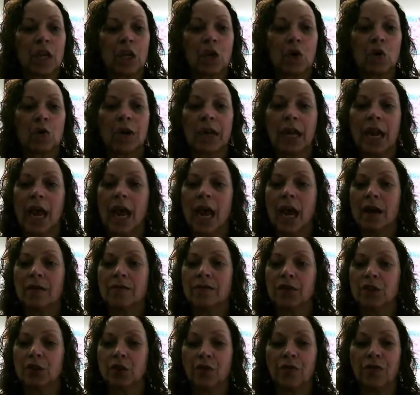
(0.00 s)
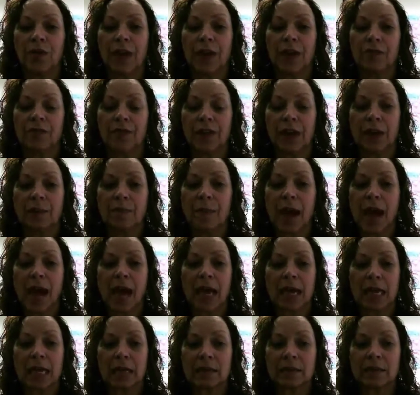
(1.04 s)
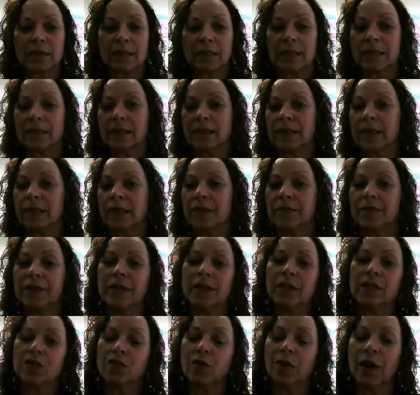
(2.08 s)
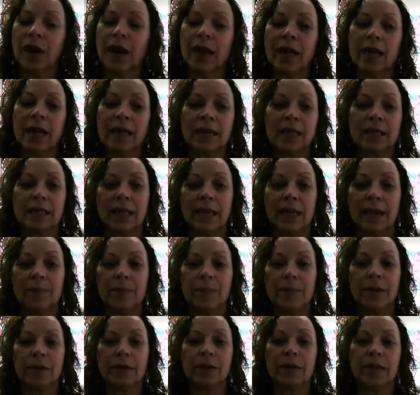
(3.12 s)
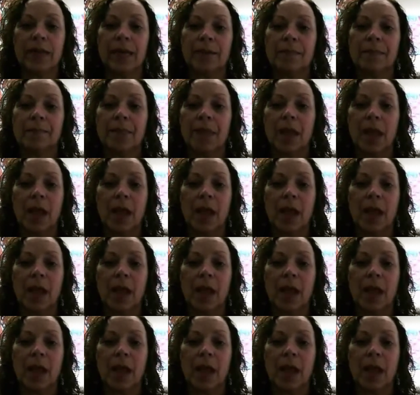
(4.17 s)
You can have survey feedback, sensitivity training, and team building.